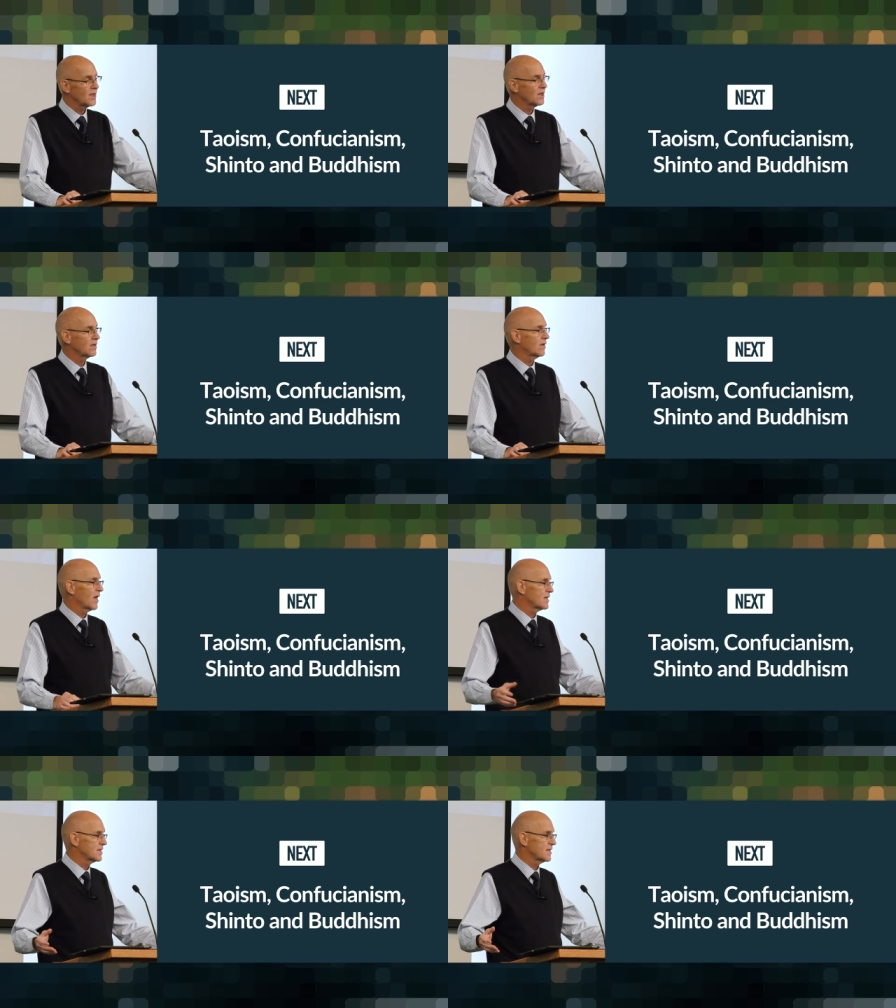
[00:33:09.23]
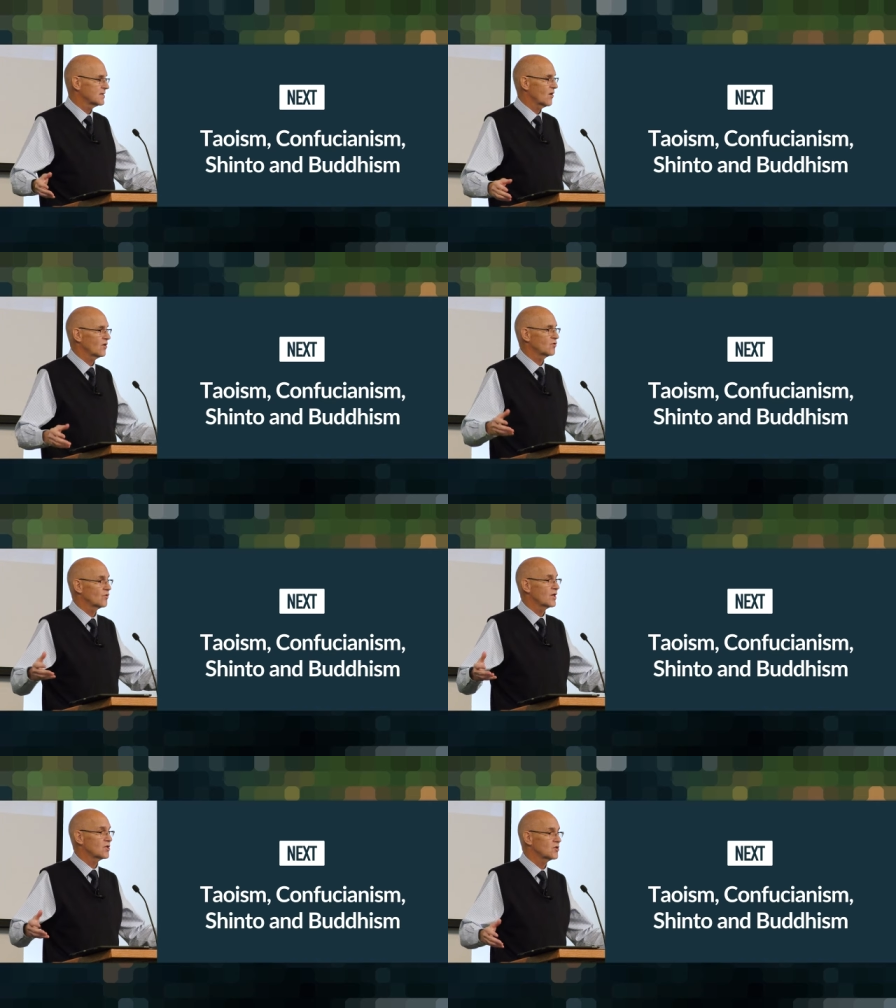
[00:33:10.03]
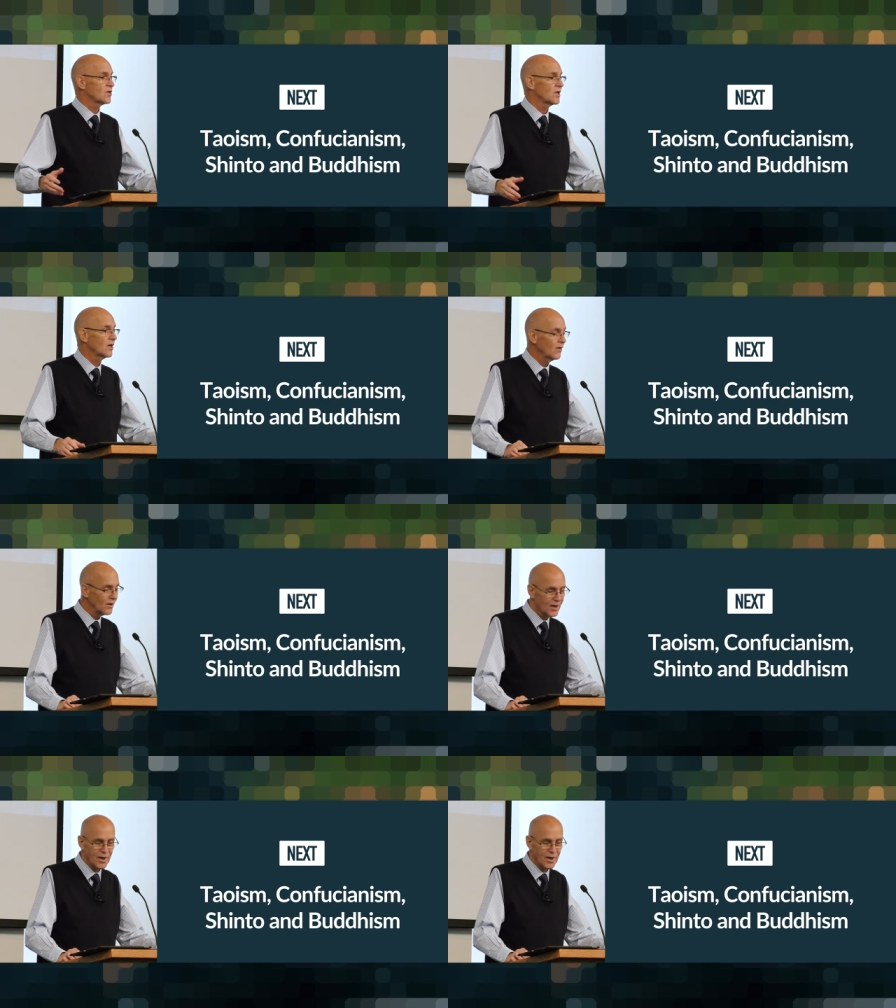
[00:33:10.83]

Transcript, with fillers: as is our tradition here,